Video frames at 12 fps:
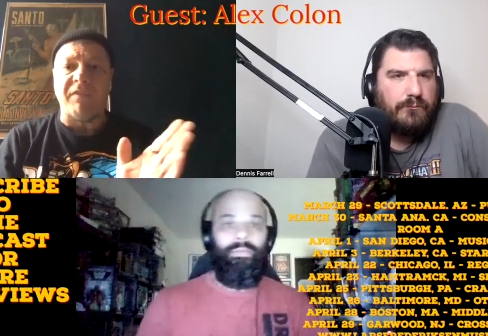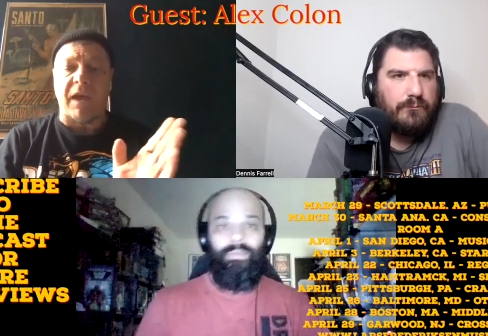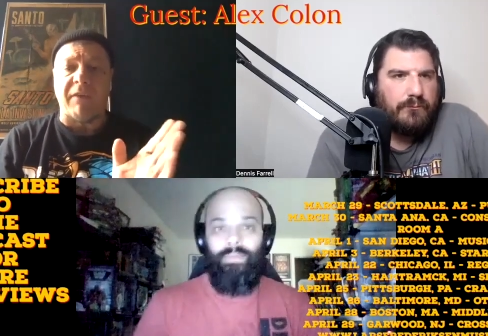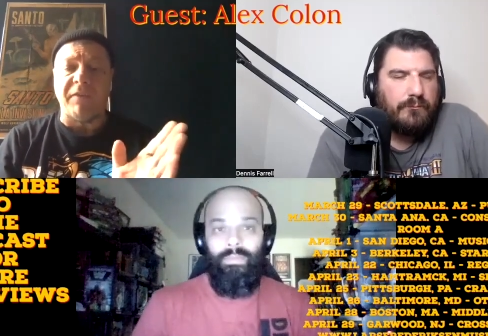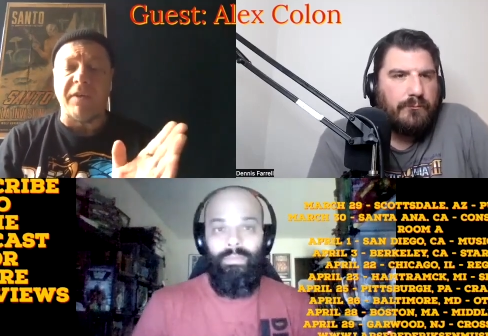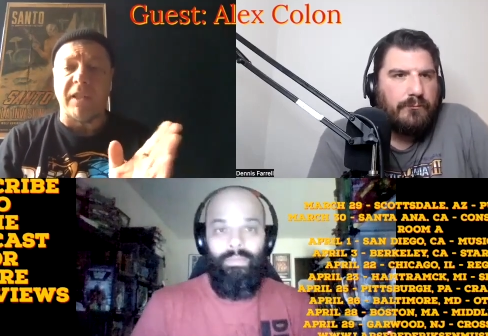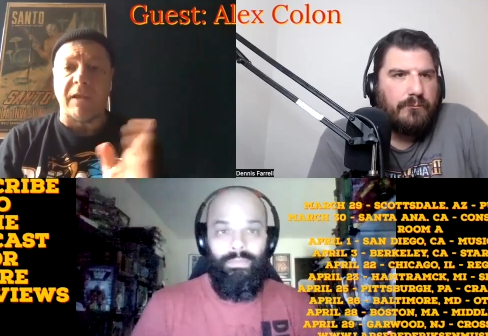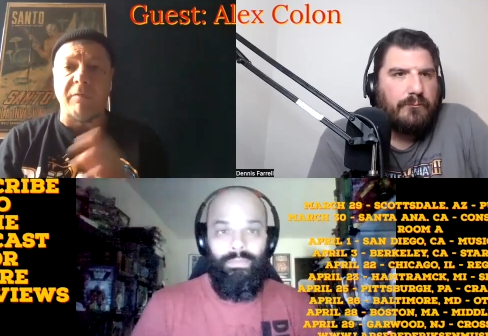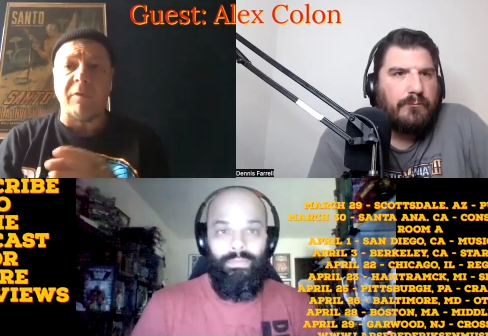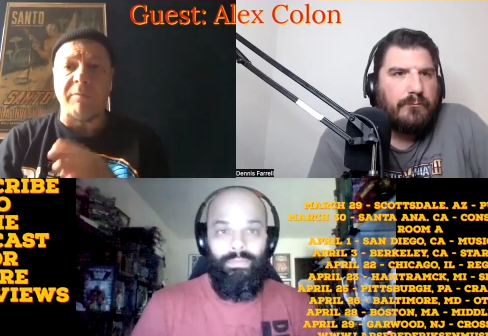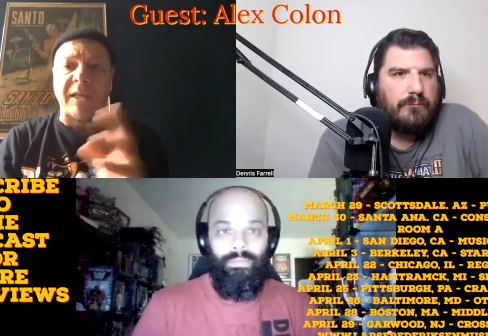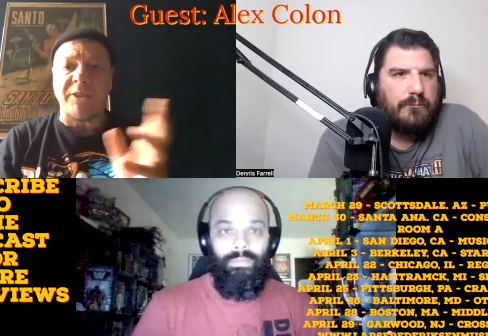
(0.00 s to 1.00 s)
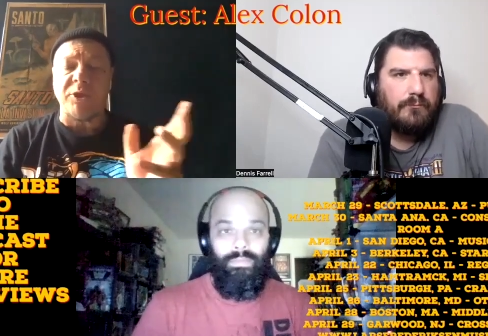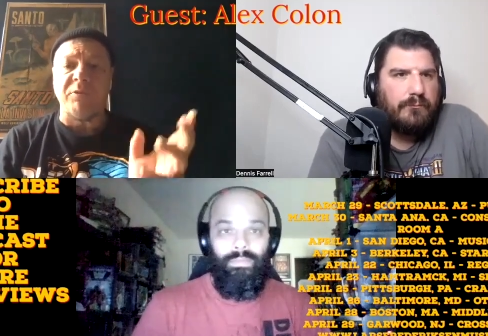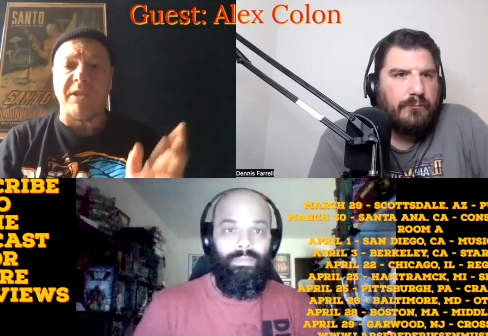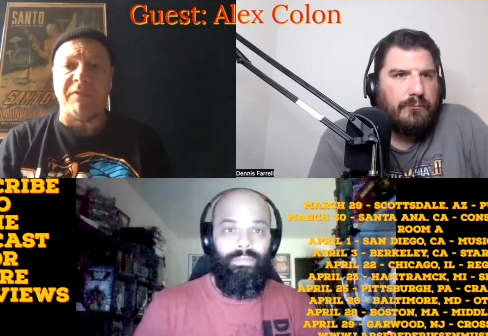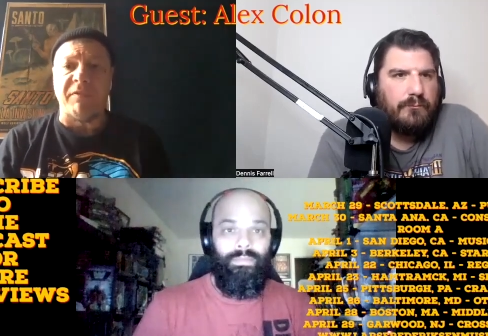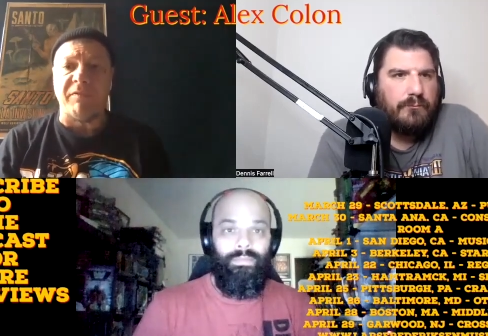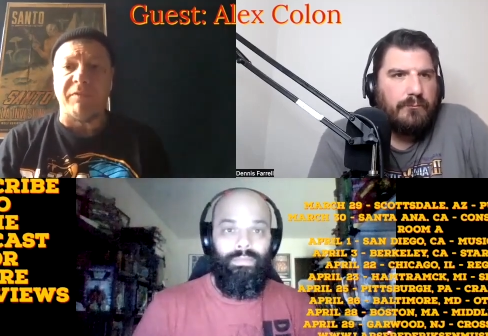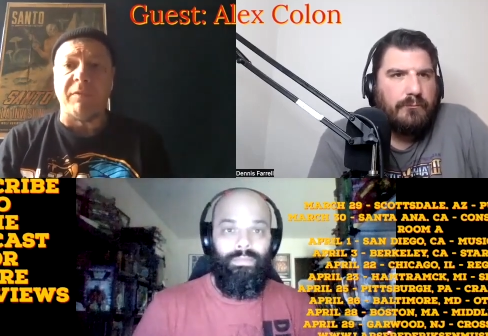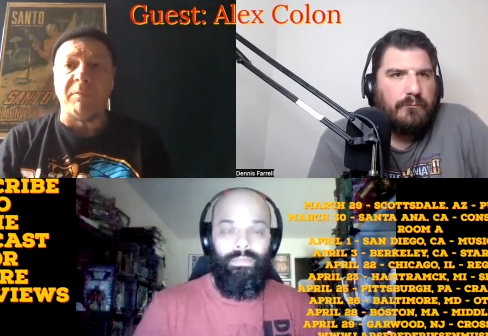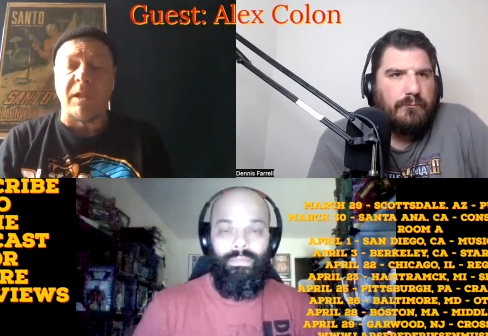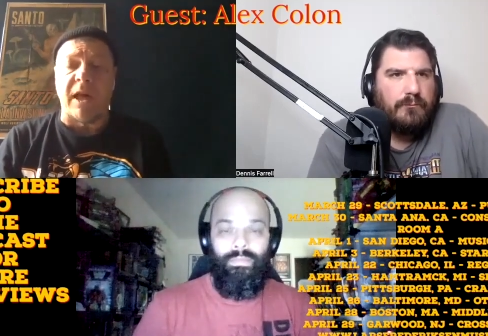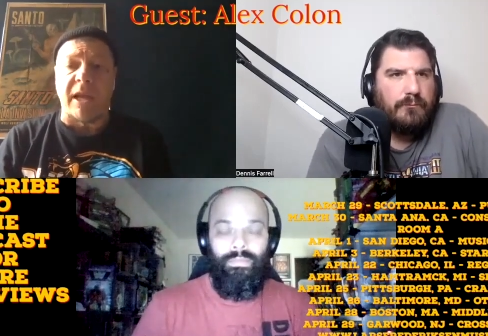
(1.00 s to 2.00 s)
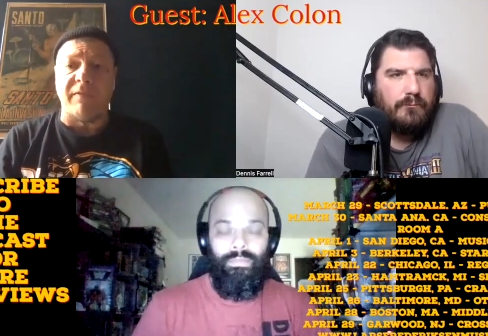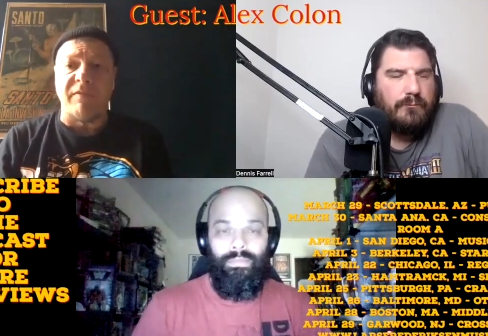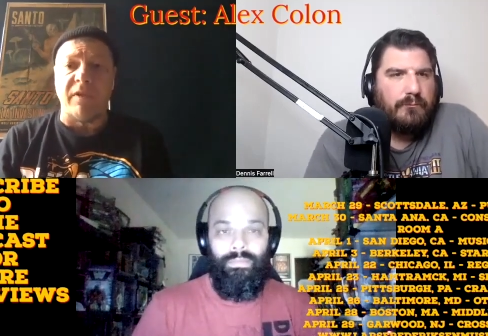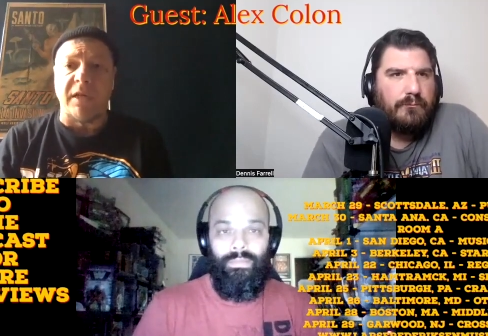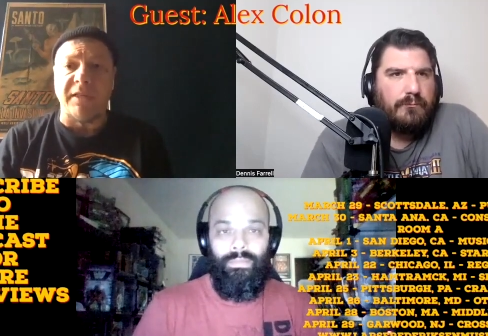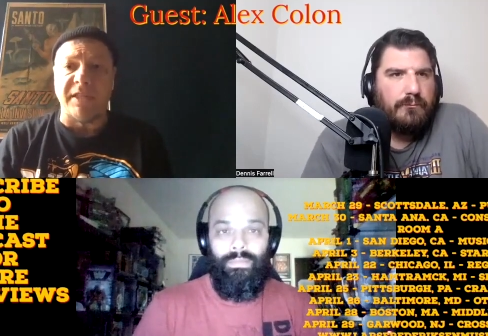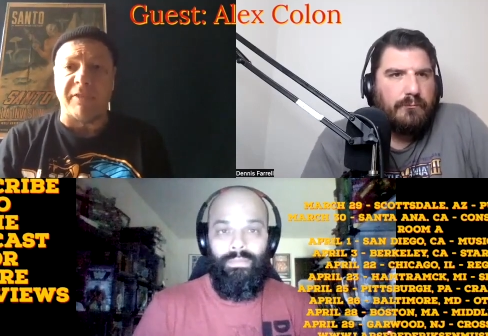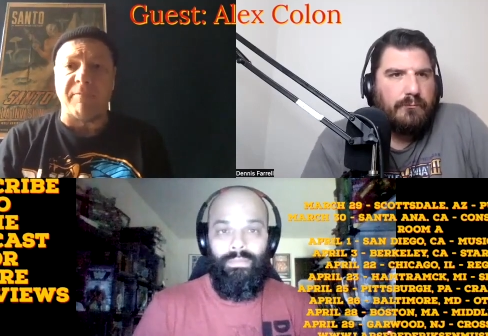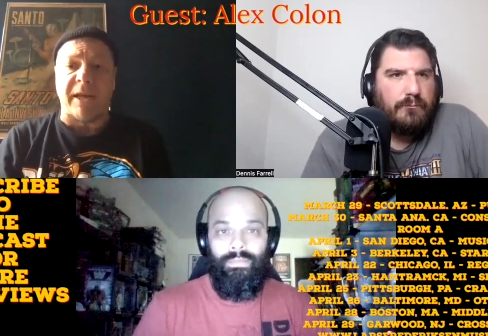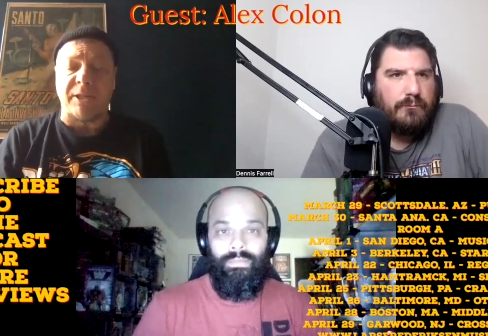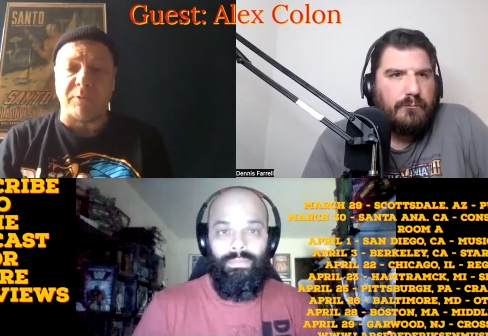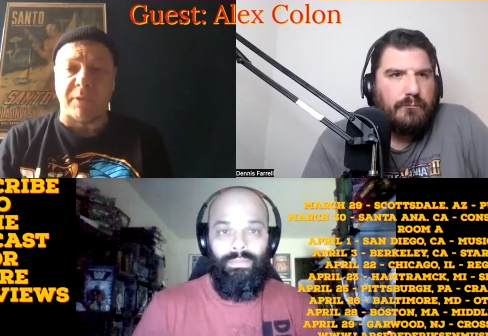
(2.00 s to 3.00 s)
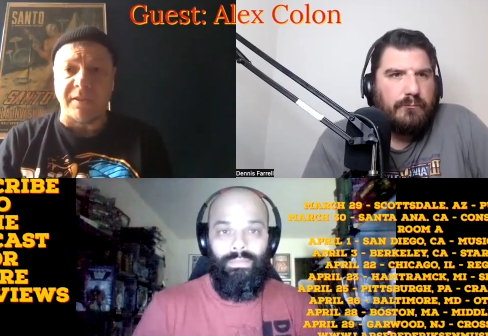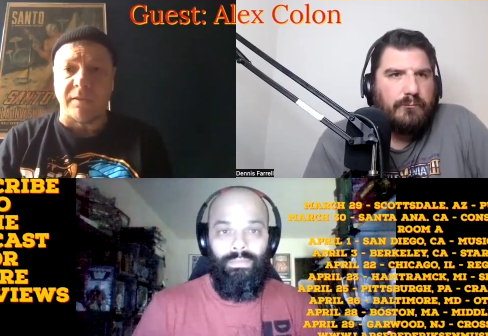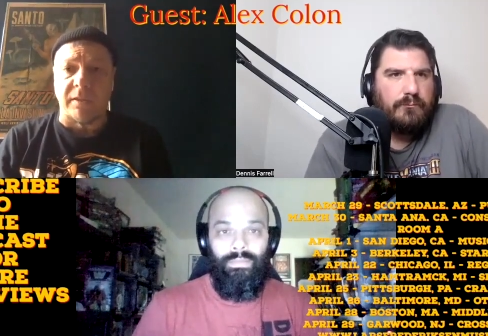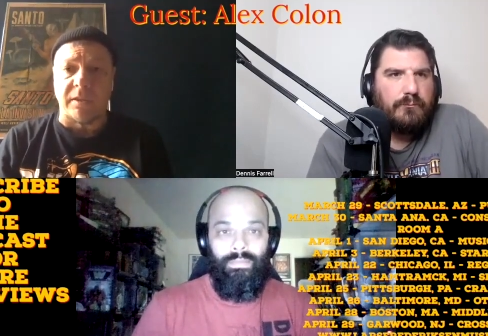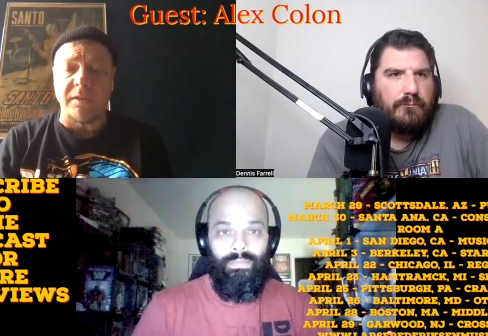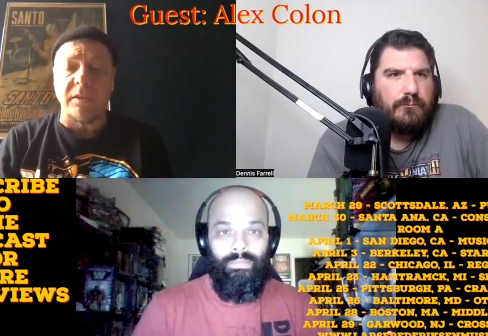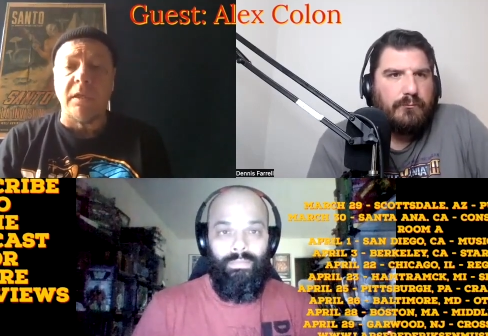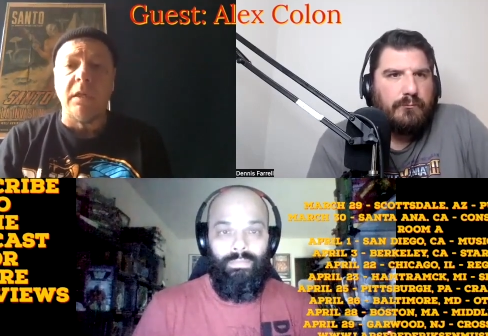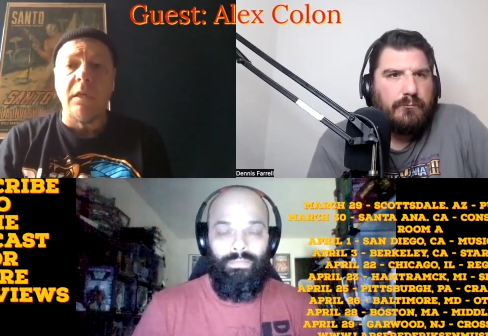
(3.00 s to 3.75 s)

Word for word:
Speaker 1: I feel like what makes you different from a lot of uh, deathmatch wrestlers